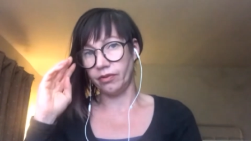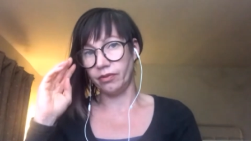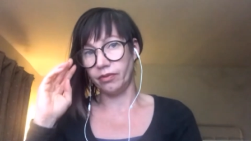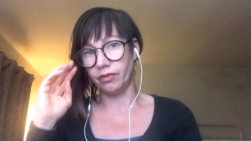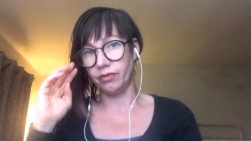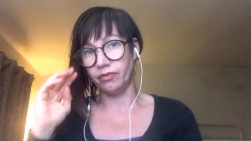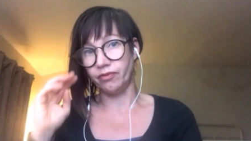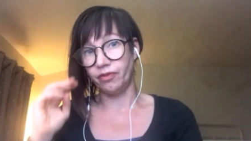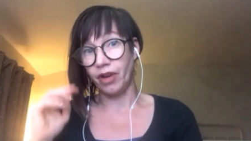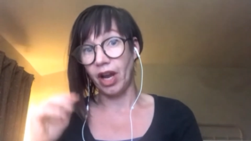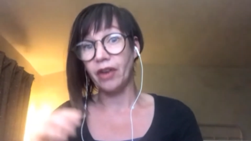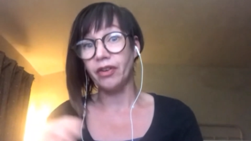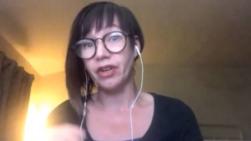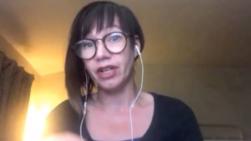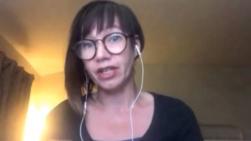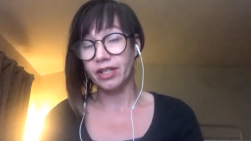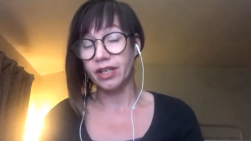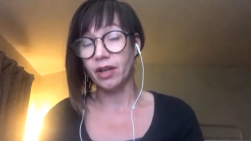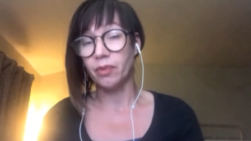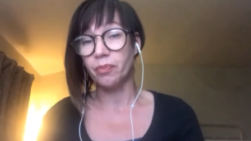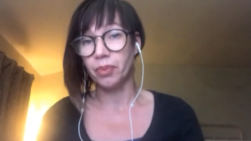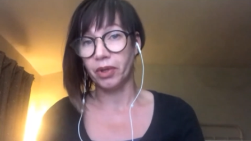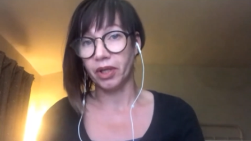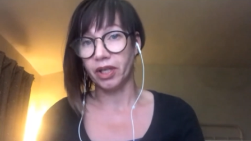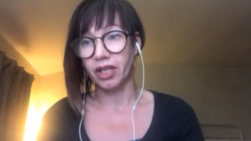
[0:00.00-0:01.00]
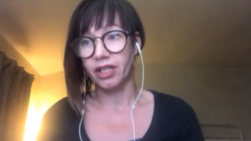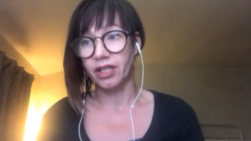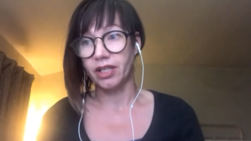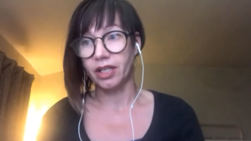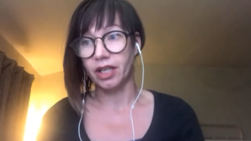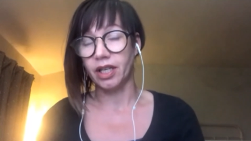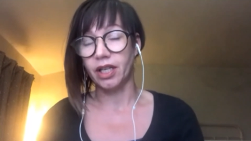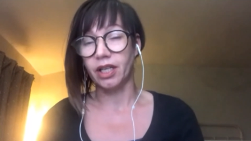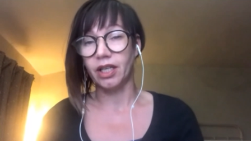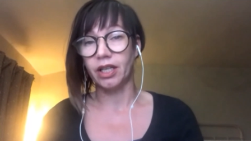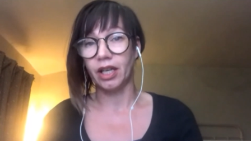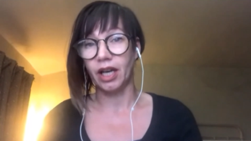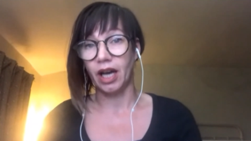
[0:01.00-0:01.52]
very
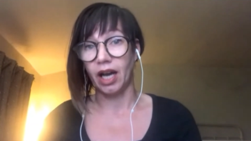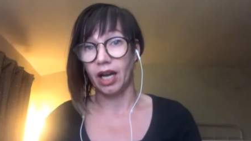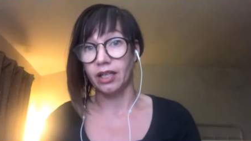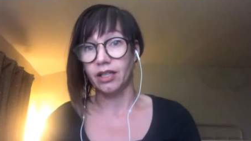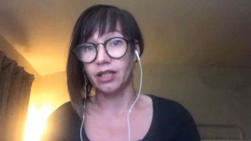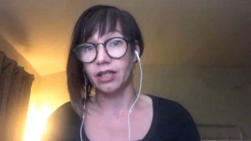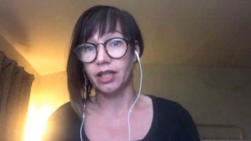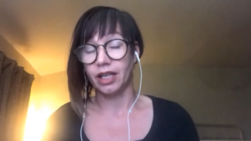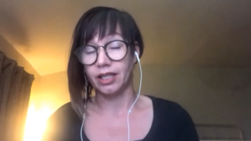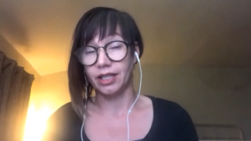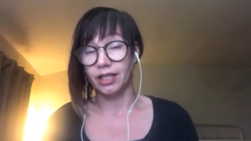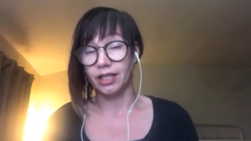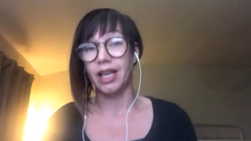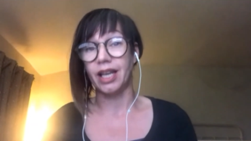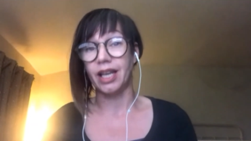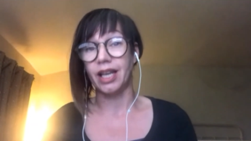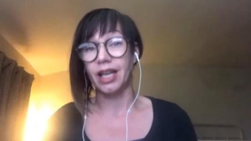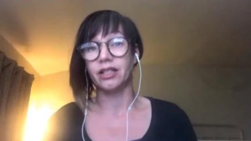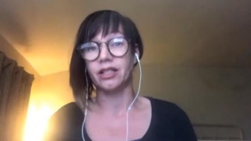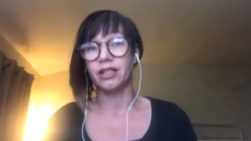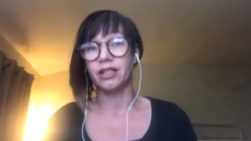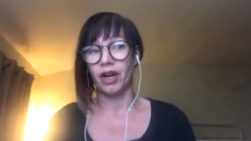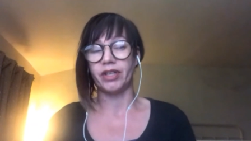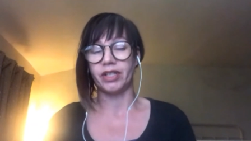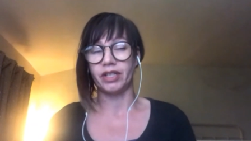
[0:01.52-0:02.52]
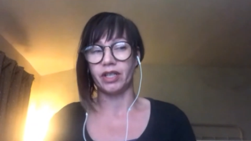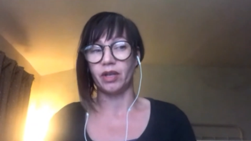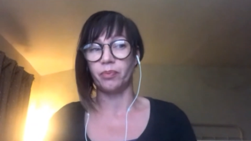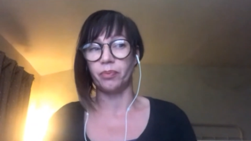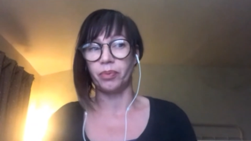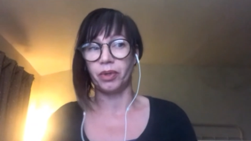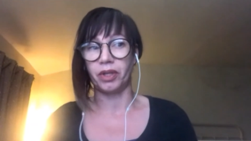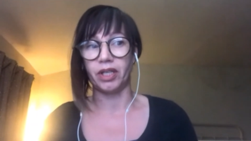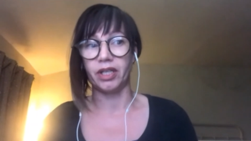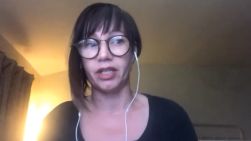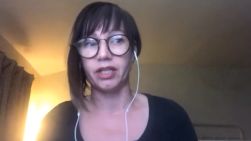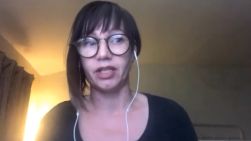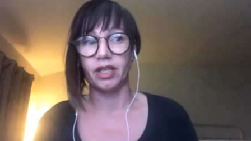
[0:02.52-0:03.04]
simplistic, and it is very
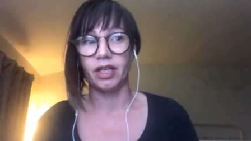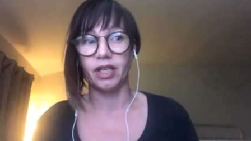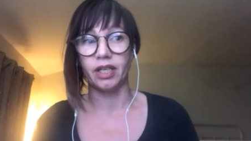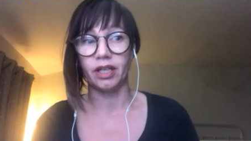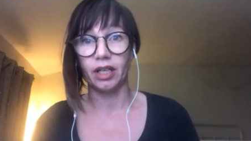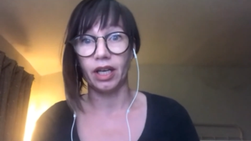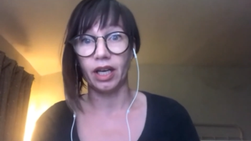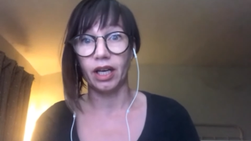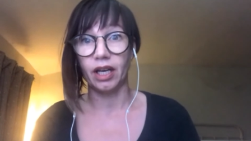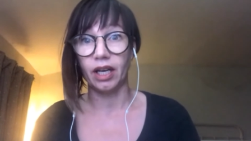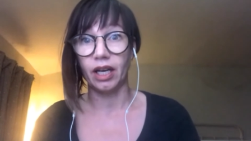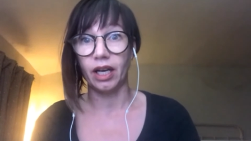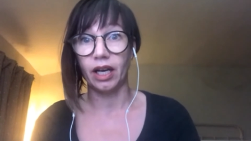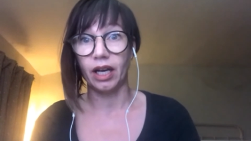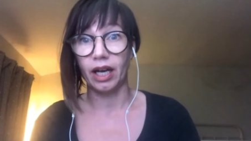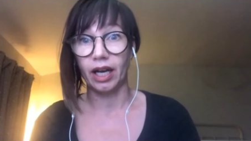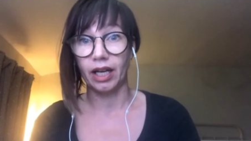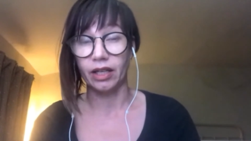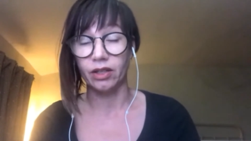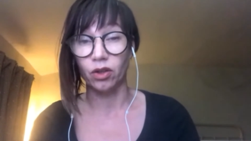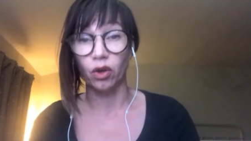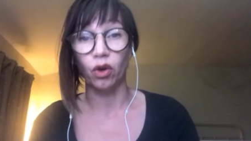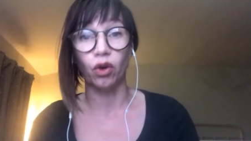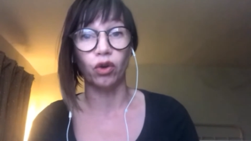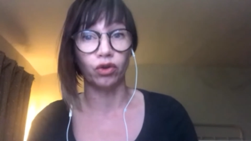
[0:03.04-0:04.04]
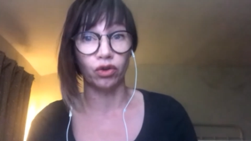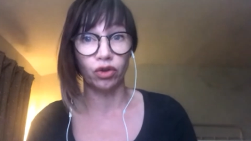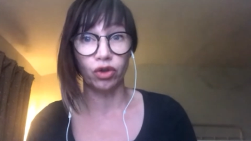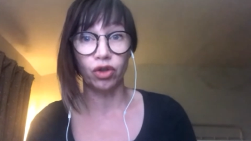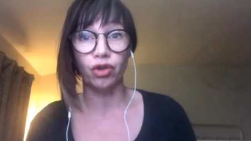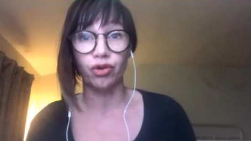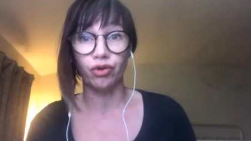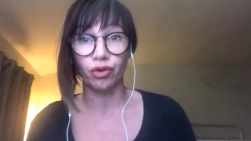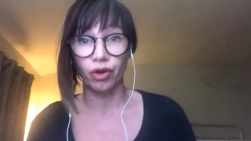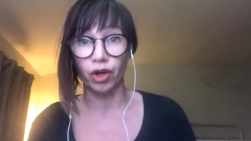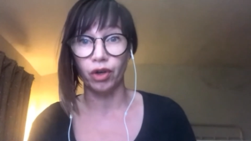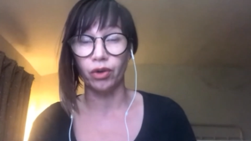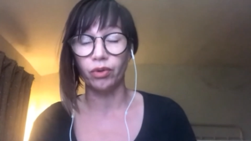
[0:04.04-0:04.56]
simplistic and
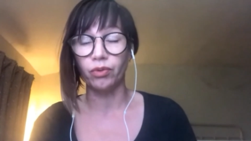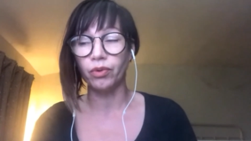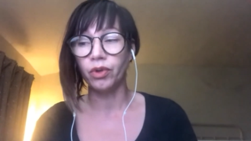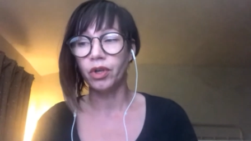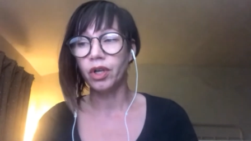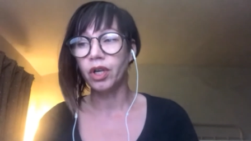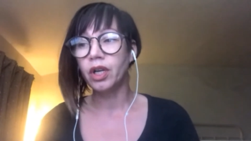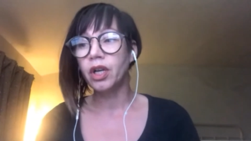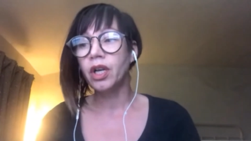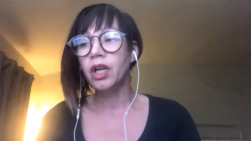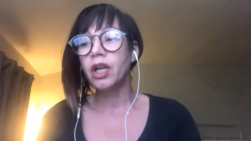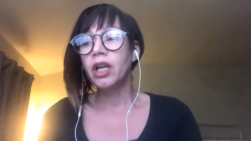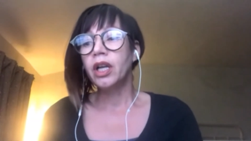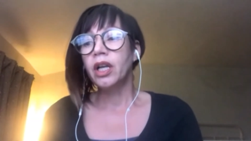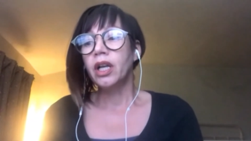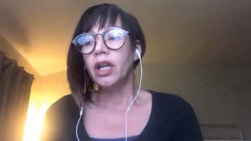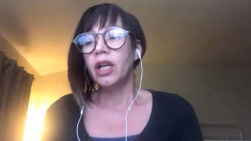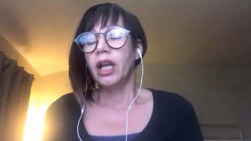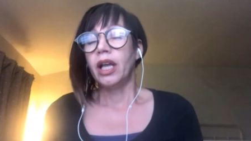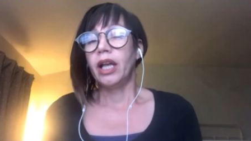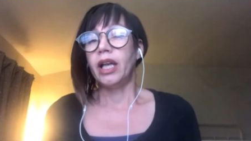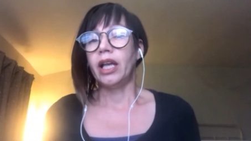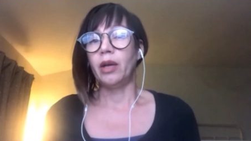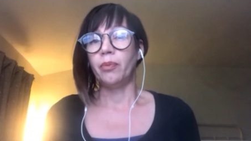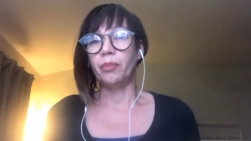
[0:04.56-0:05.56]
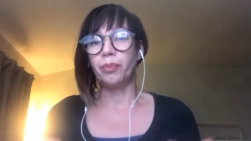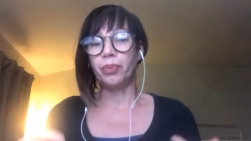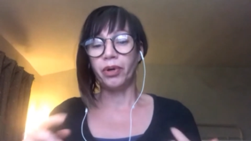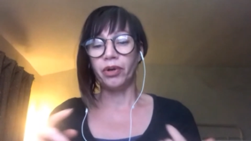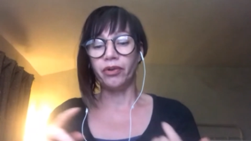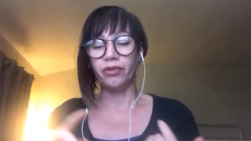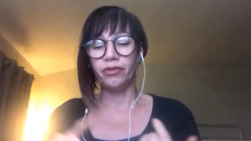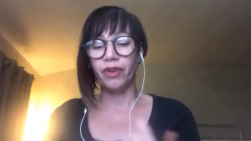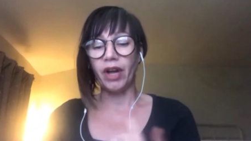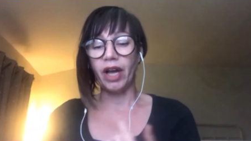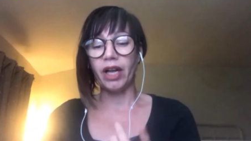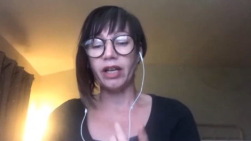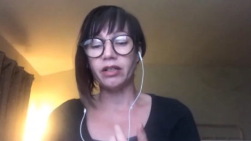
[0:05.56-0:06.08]
untrue. It
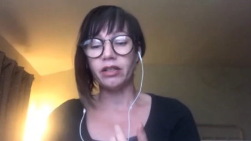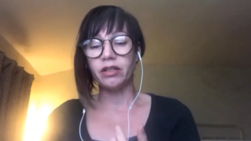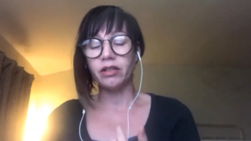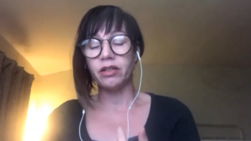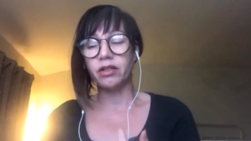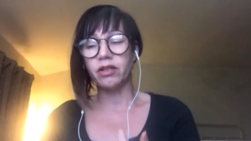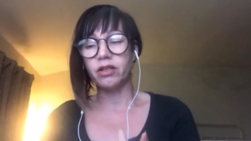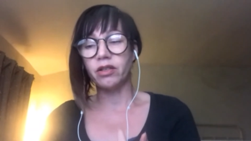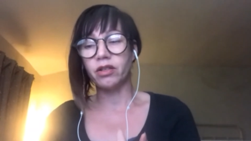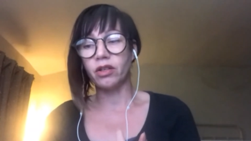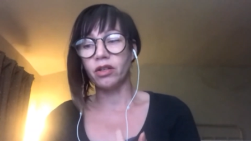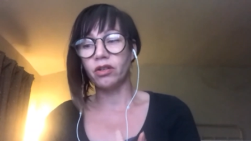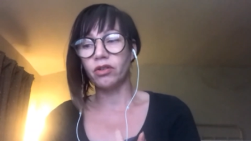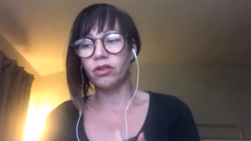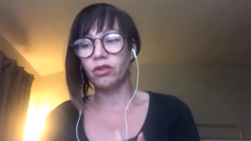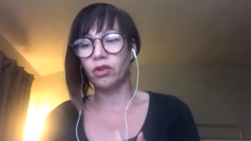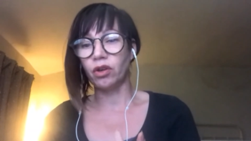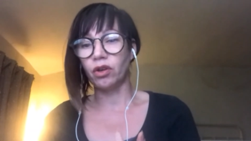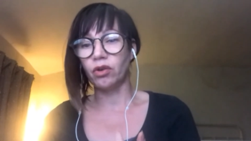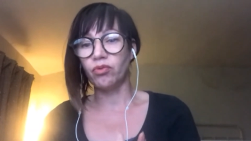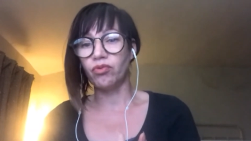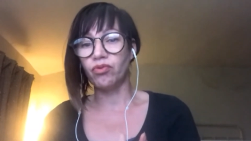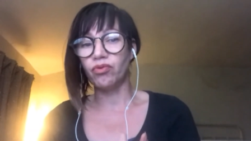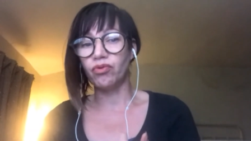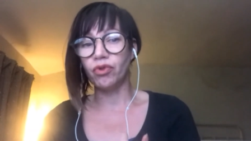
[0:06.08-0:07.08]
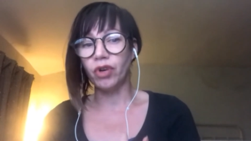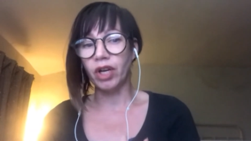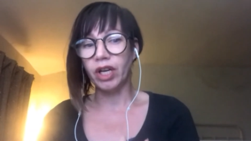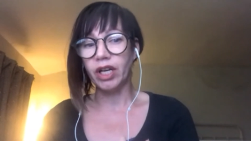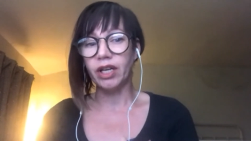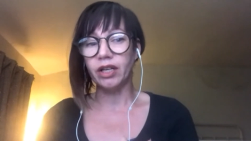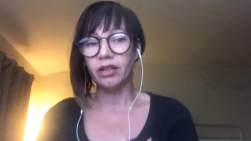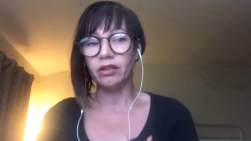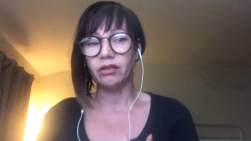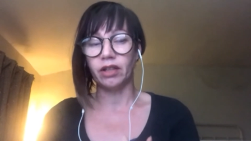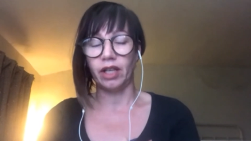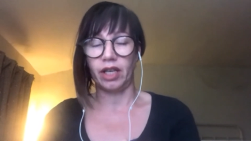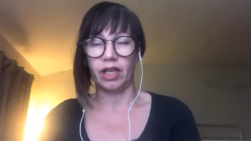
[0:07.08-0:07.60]
prevents the
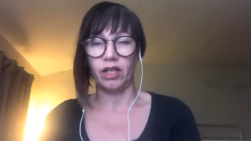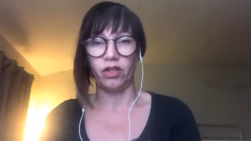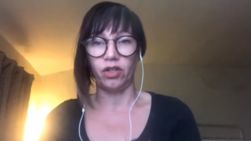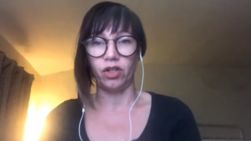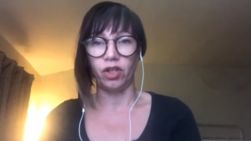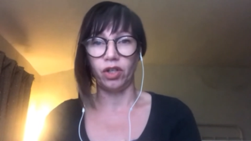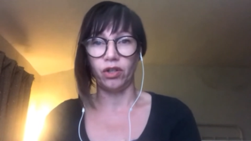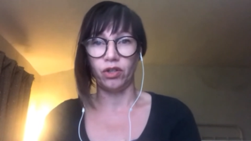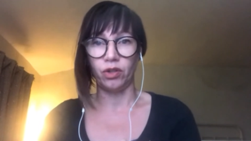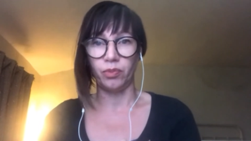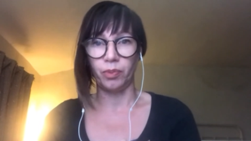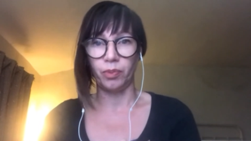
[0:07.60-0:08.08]
real mm-hmm. issues